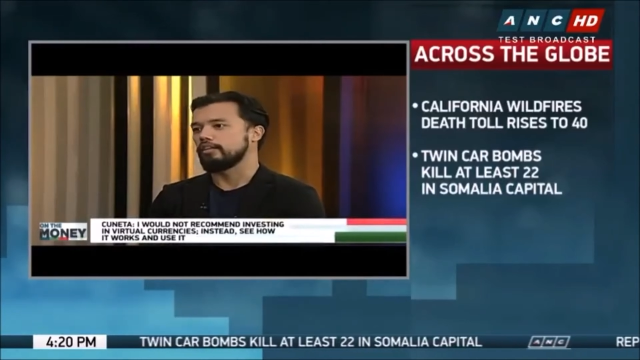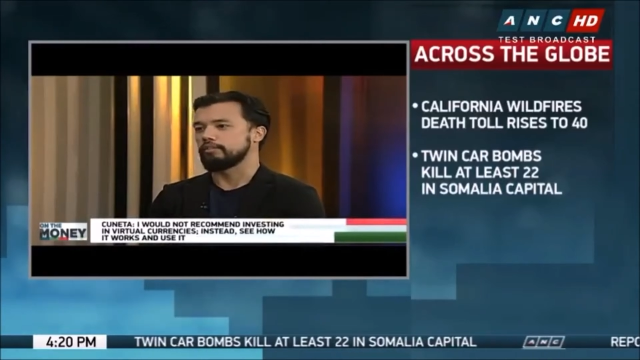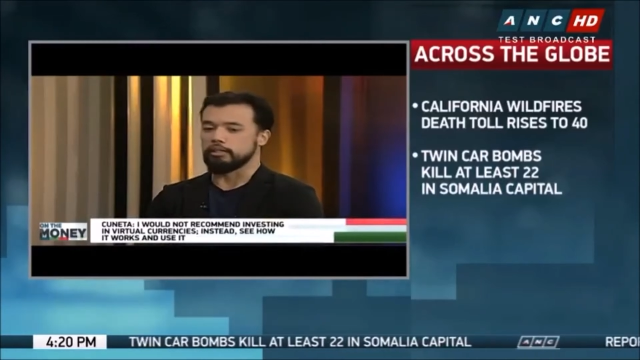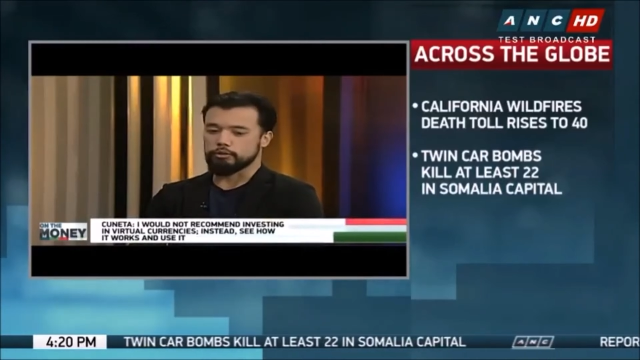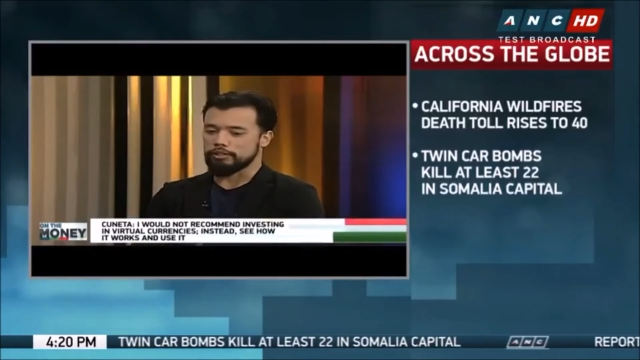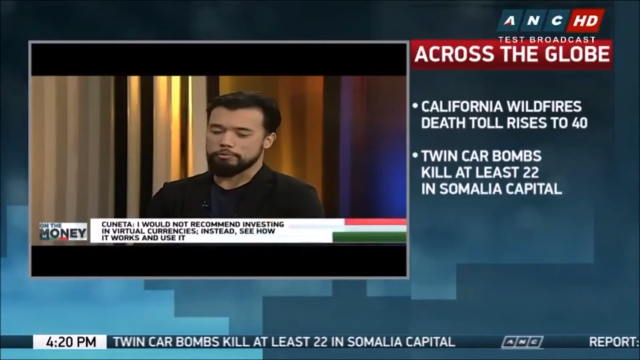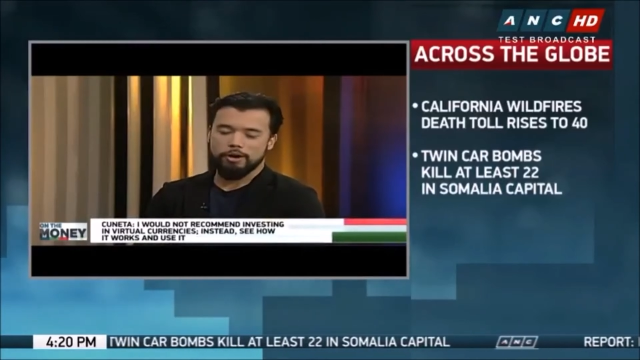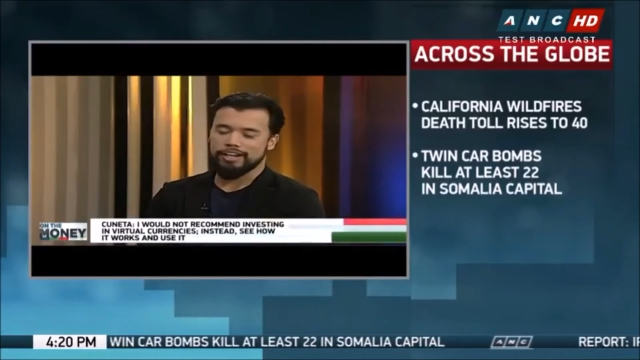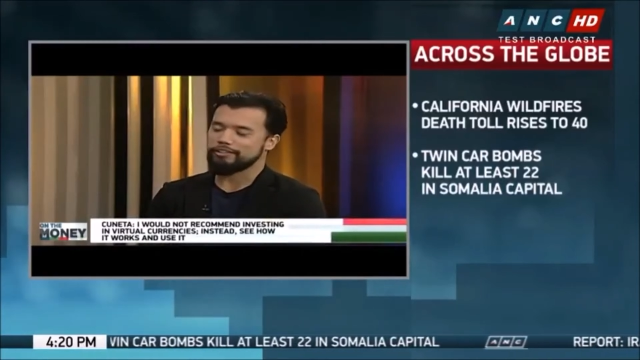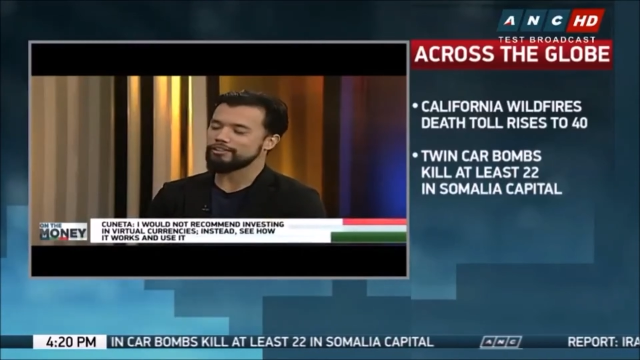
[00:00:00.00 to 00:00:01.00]
they lose their
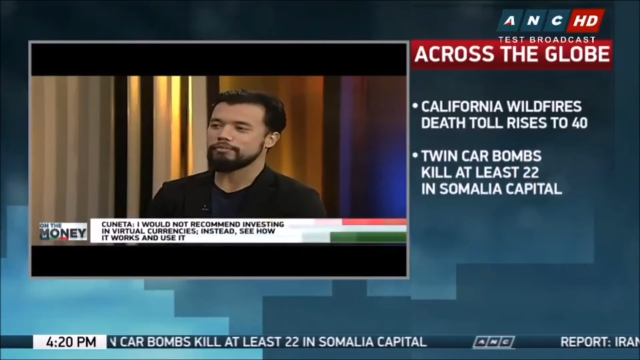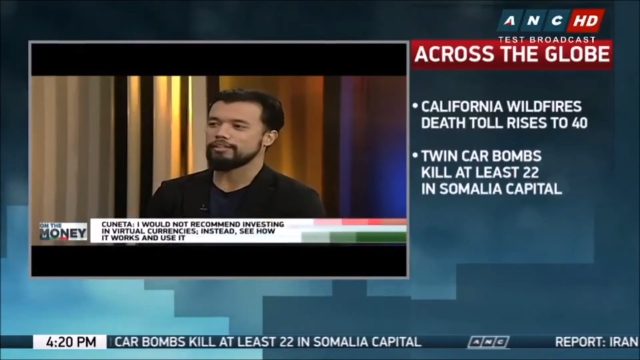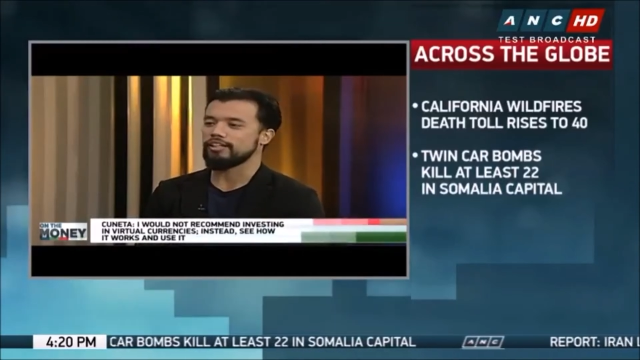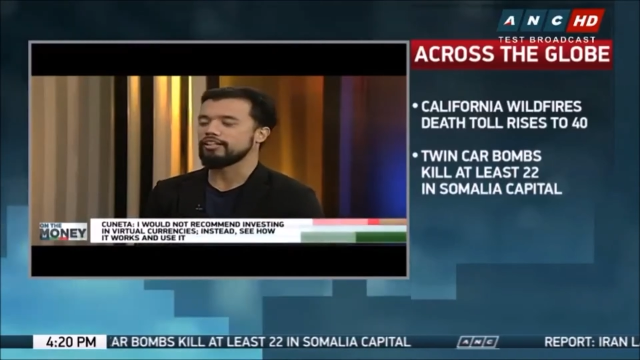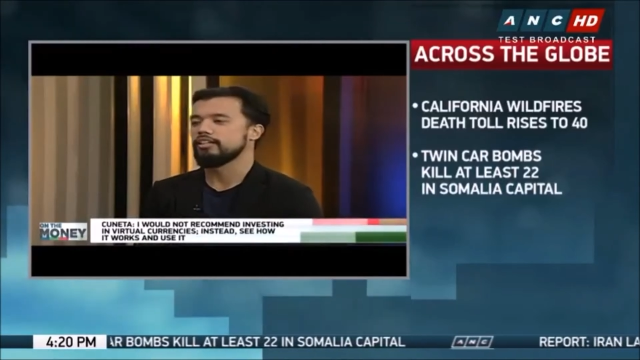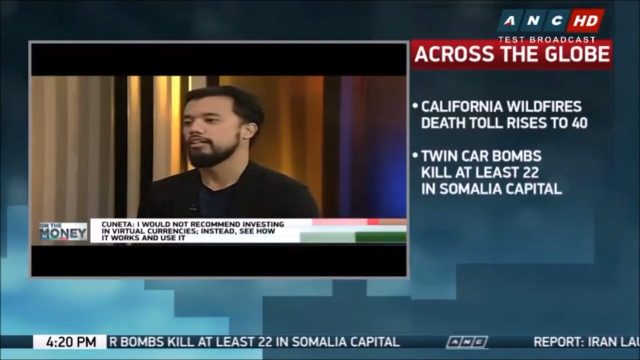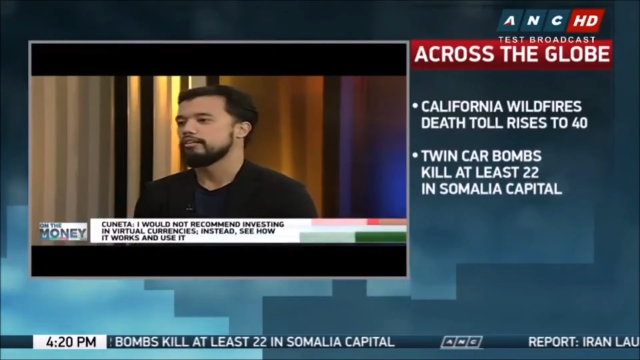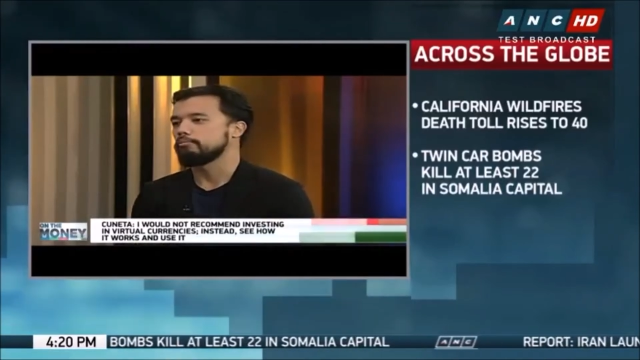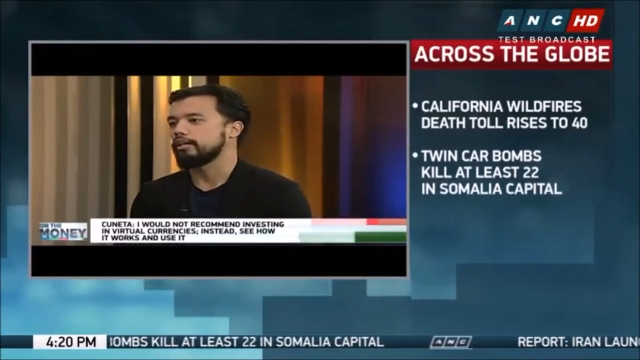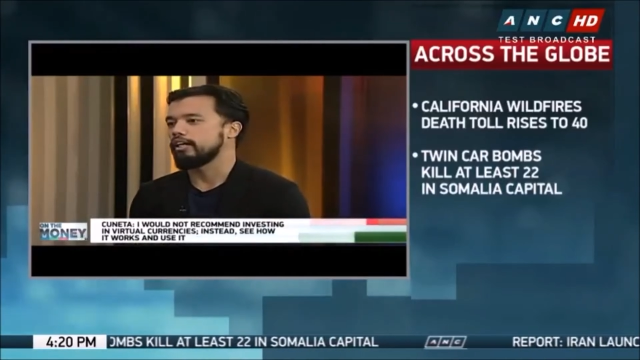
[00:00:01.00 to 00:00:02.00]
wallet or something.
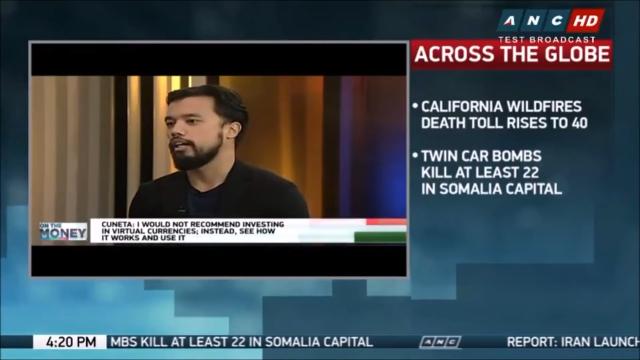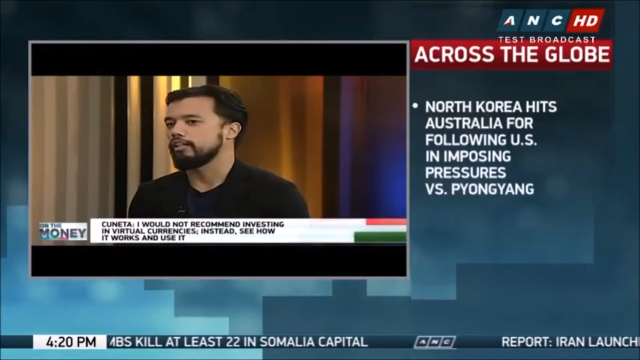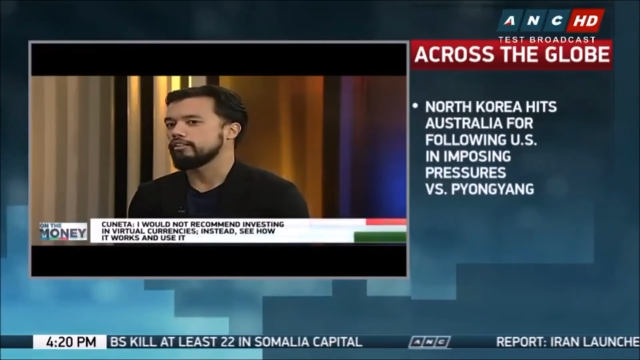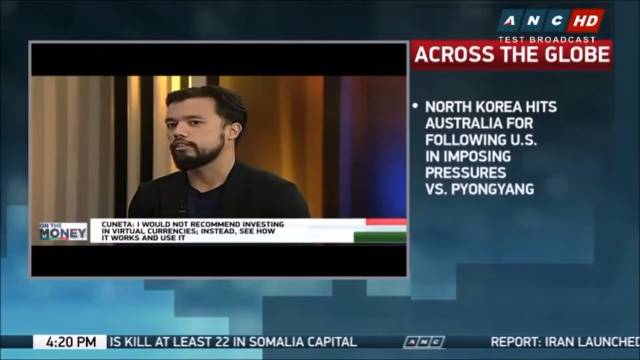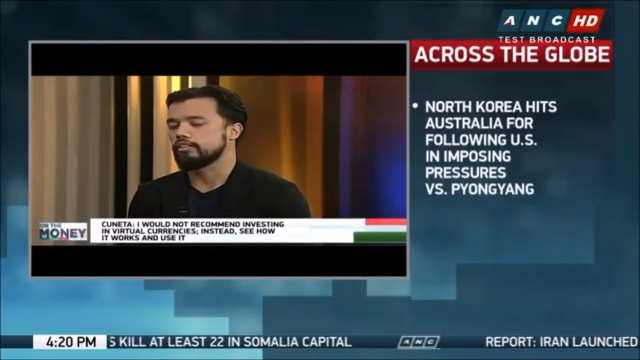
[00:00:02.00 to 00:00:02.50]
But